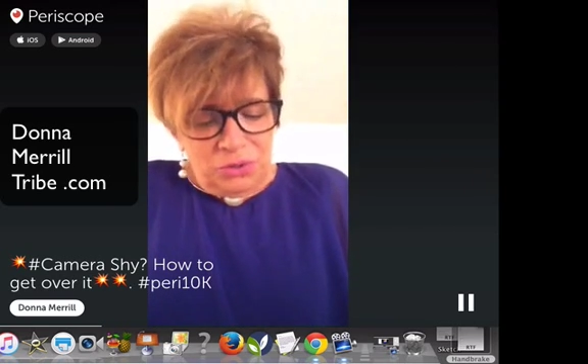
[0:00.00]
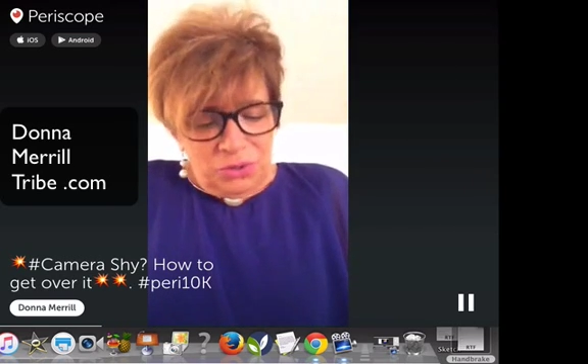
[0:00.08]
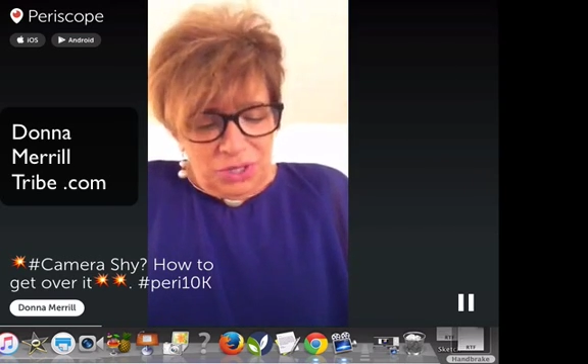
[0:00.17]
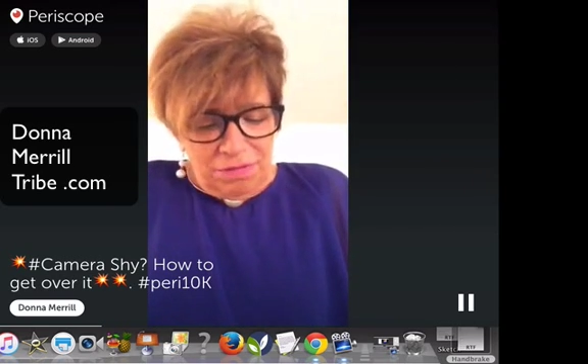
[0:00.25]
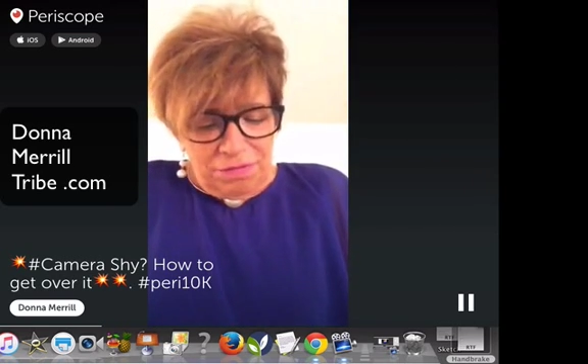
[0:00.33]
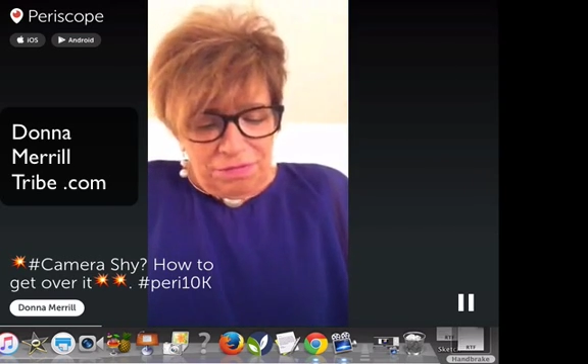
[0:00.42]
you
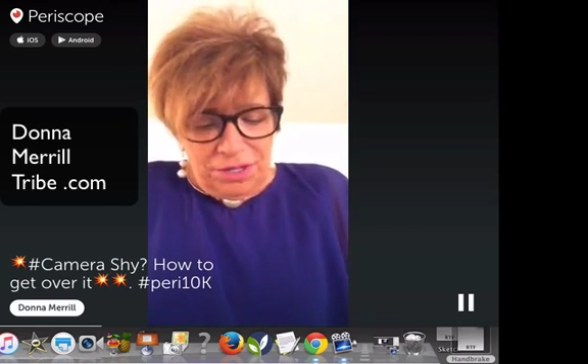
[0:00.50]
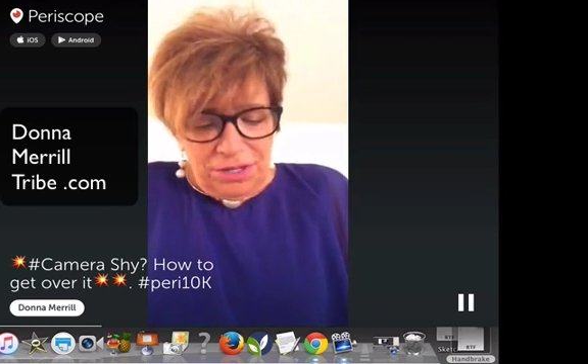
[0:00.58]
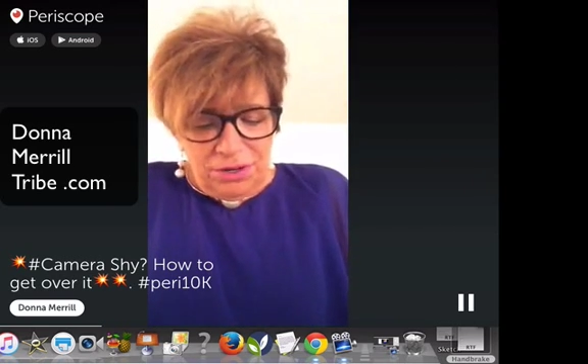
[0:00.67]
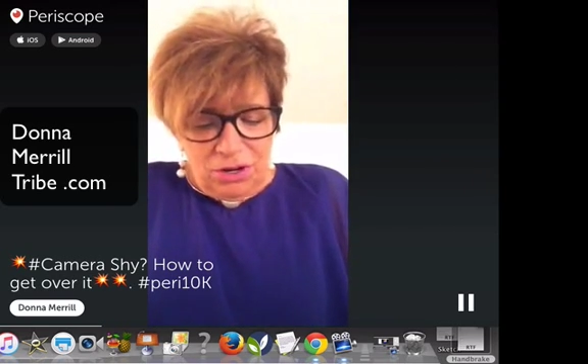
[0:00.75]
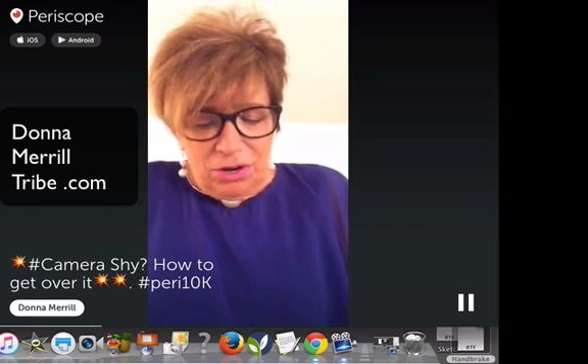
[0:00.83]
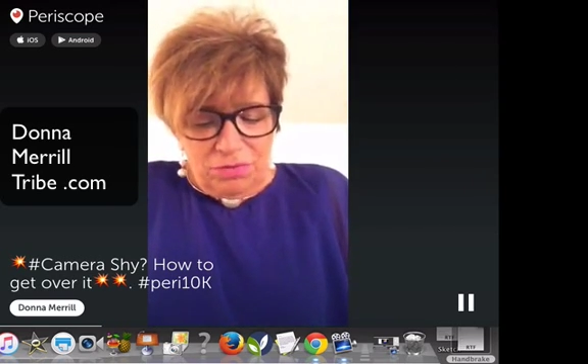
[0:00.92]
could have
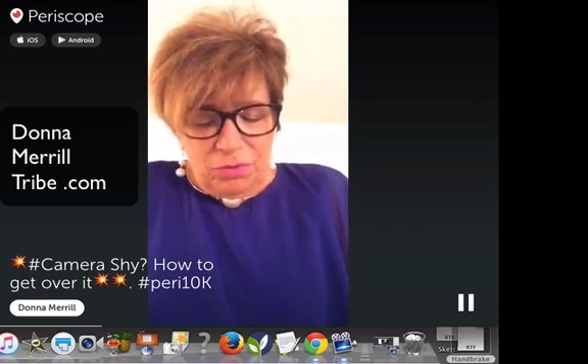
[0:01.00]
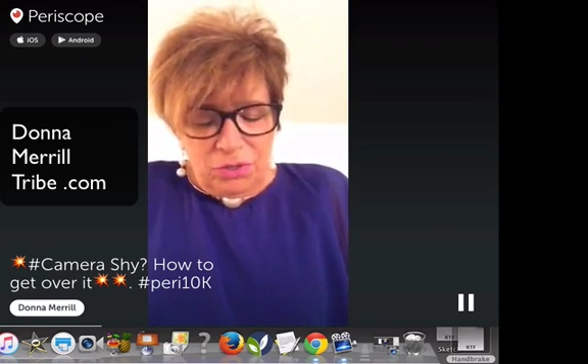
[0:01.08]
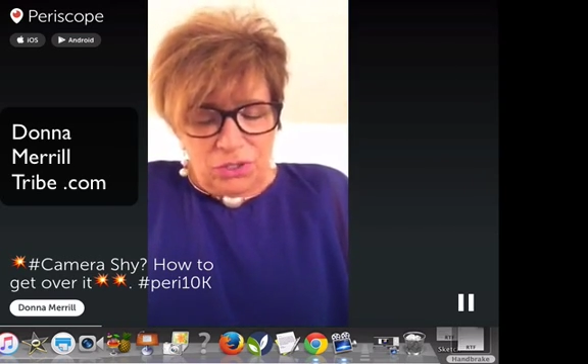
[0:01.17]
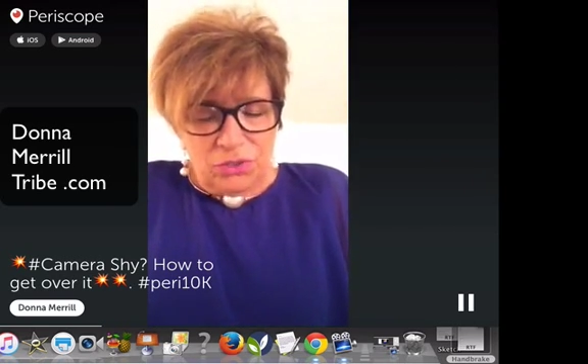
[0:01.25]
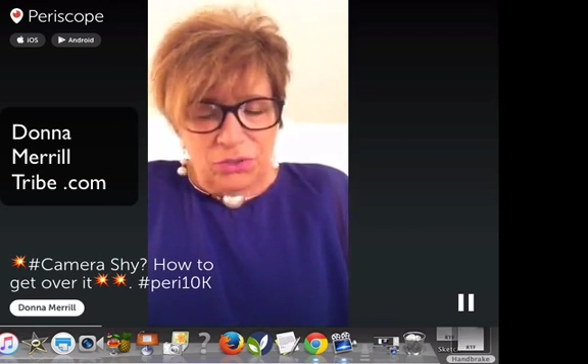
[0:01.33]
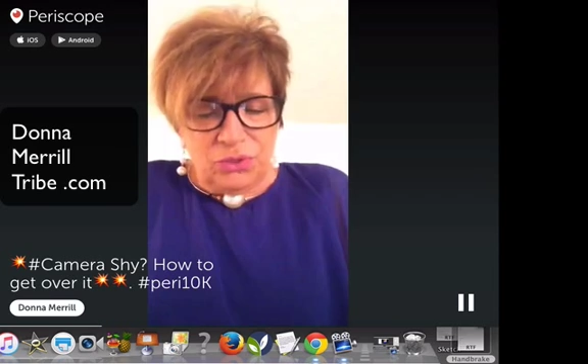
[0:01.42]
fear of
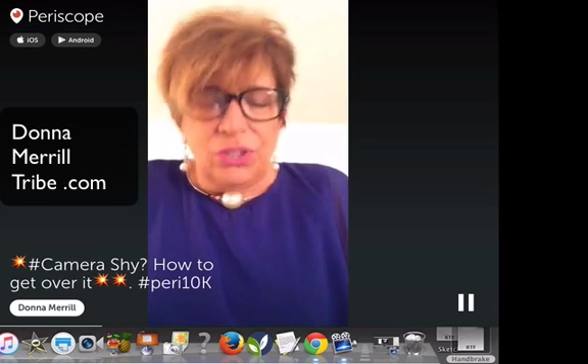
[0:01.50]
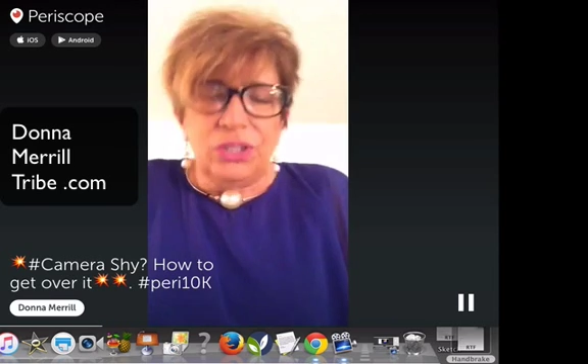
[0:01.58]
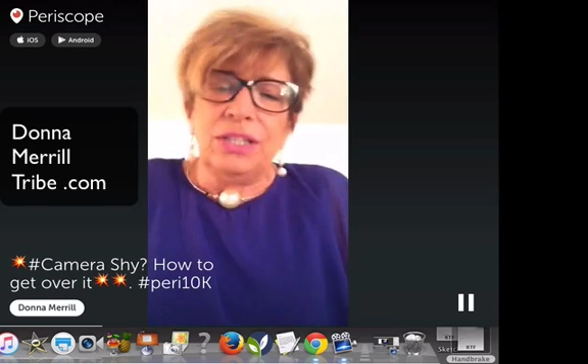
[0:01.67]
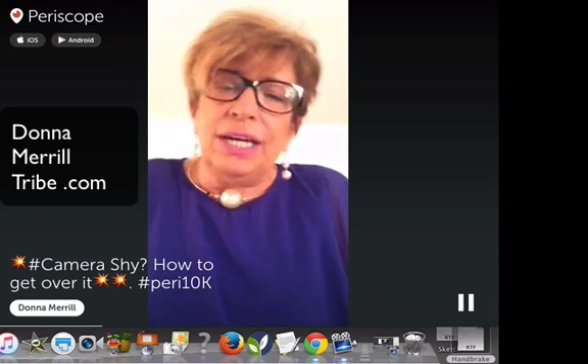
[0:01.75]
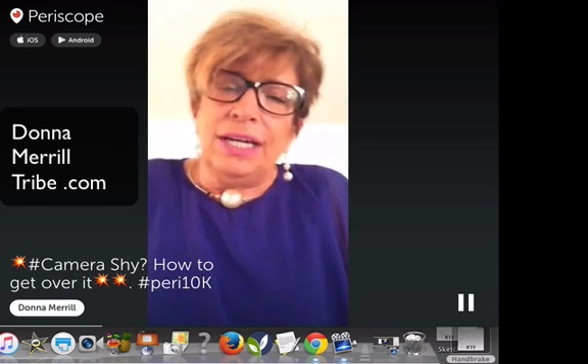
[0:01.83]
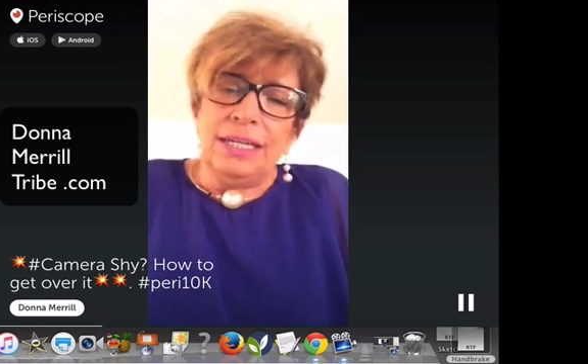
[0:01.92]
what you
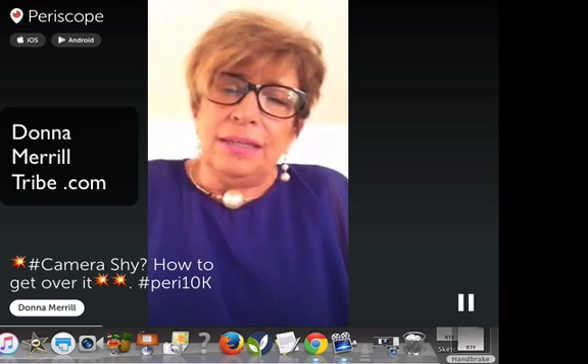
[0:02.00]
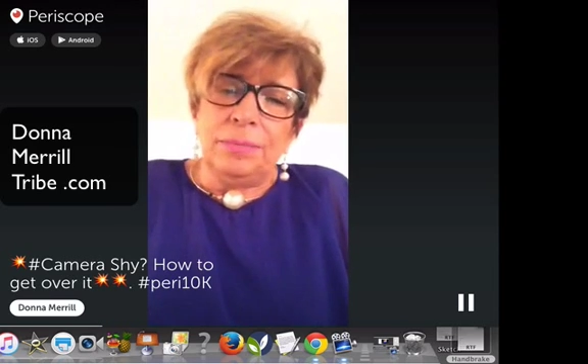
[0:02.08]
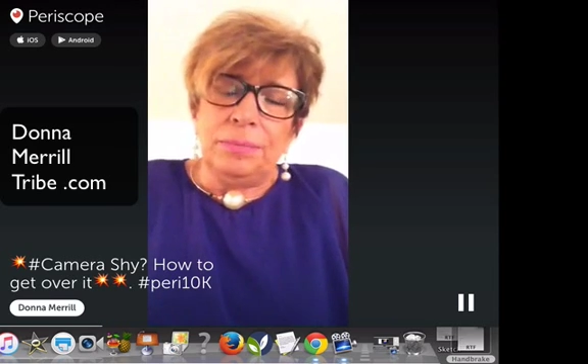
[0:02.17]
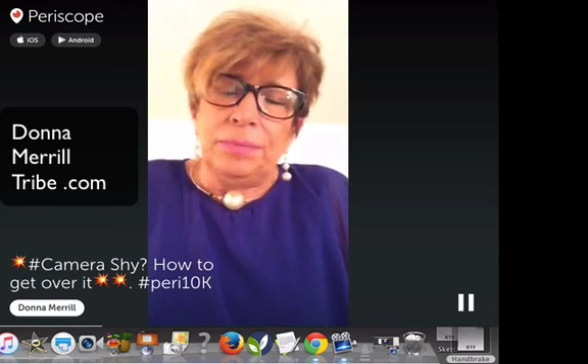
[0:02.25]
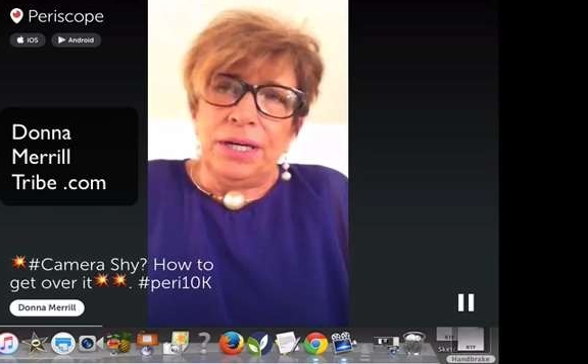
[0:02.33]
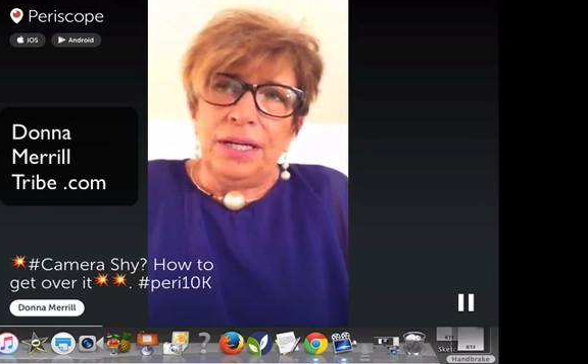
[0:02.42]
look like.
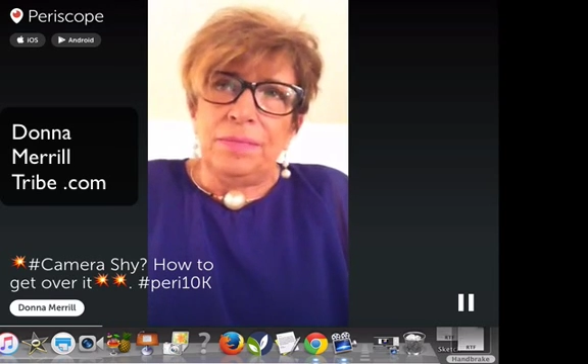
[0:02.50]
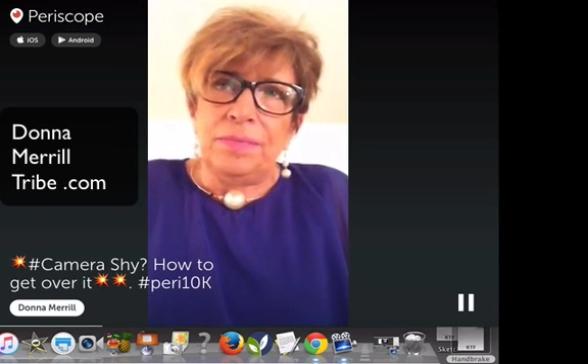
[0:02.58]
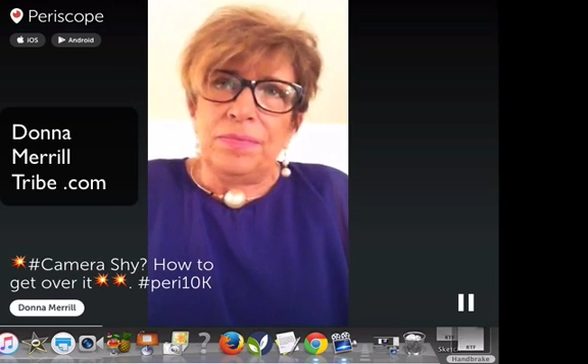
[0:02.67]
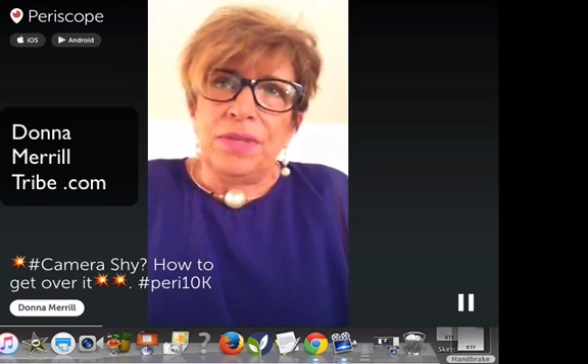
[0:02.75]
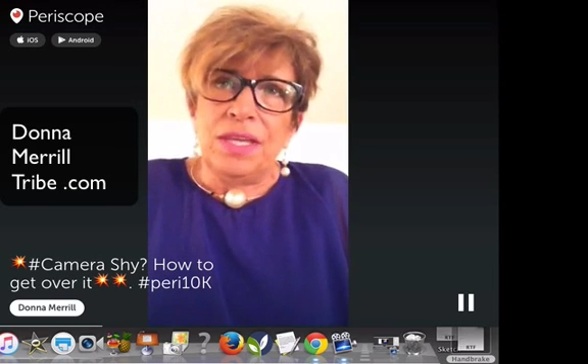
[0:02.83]
But